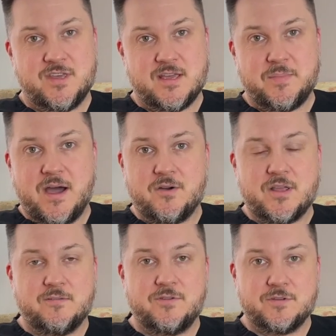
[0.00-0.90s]
think about
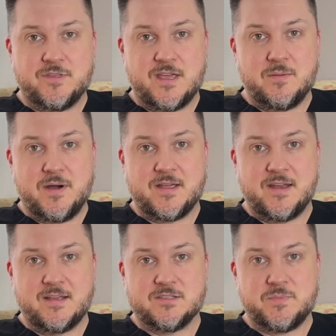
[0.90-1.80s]
if you're thinking about
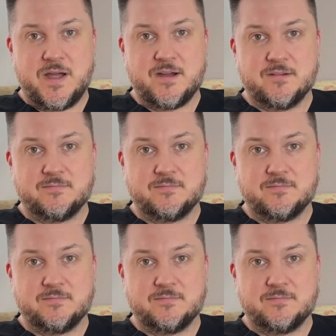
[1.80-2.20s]
getting Inspire.